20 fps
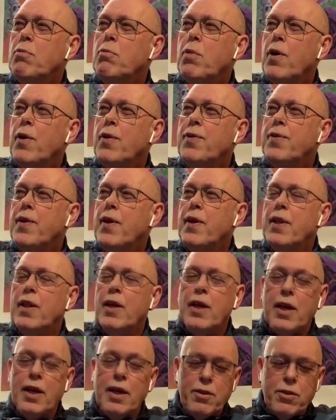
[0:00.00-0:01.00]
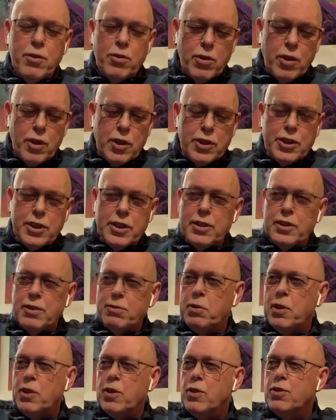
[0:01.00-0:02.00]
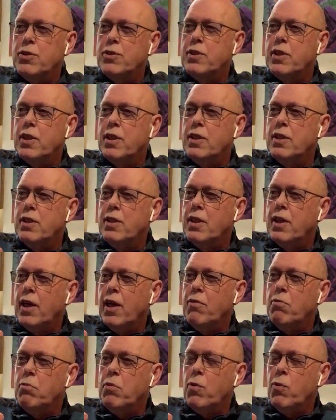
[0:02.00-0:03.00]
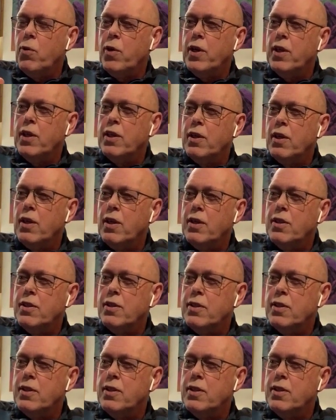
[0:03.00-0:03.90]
But then I had to rush it because they gave me a very tight